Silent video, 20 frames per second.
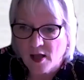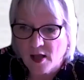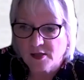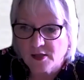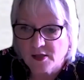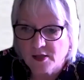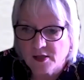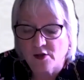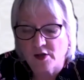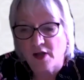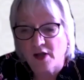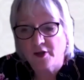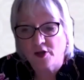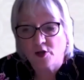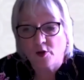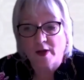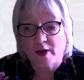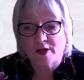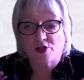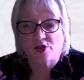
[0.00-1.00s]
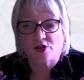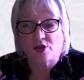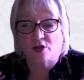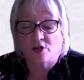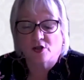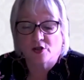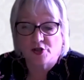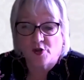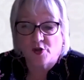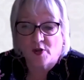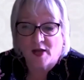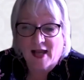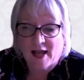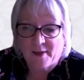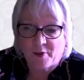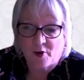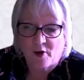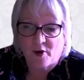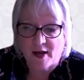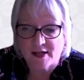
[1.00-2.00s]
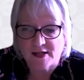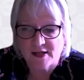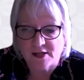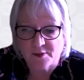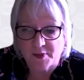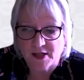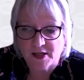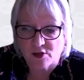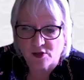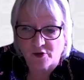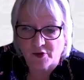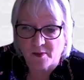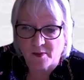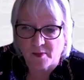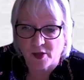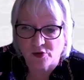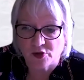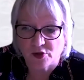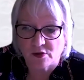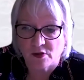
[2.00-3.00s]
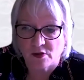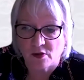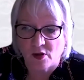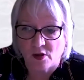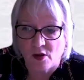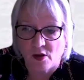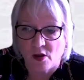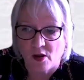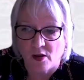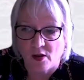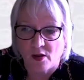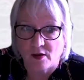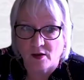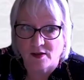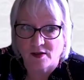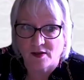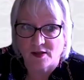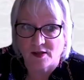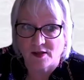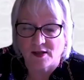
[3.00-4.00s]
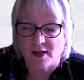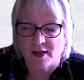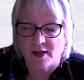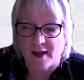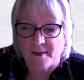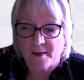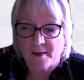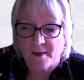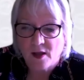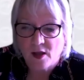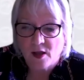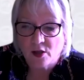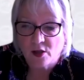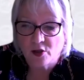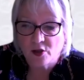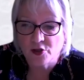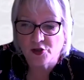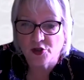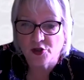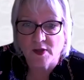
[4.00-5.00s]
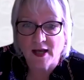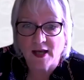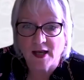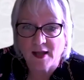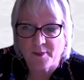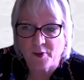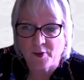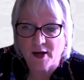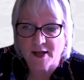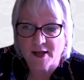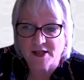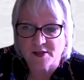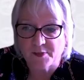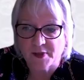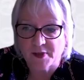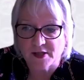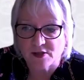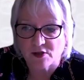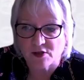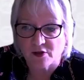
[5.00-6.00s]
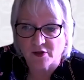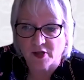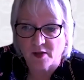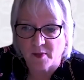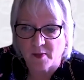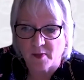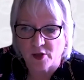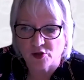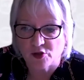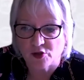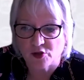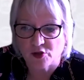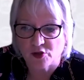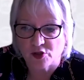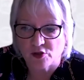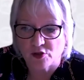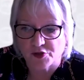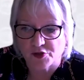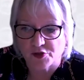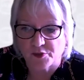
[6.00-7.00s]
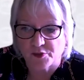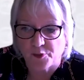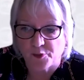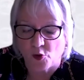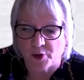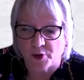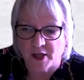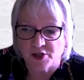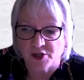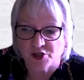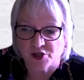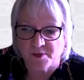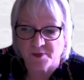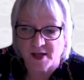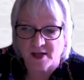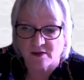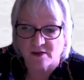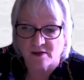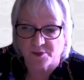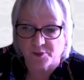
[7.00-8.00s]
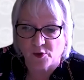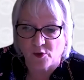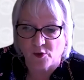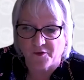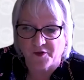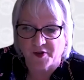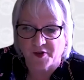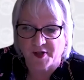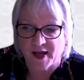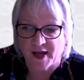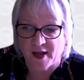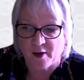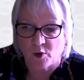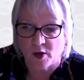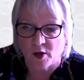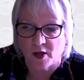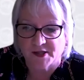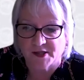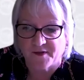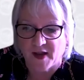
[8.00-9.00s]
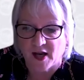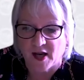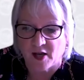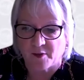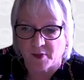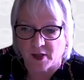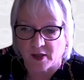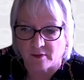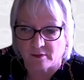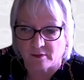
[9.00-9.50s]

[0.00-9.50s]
another question, could you elaborate a bit on the emotional? Yeah. Could you elaborate a bit on the emotional support and instrumental support for network development?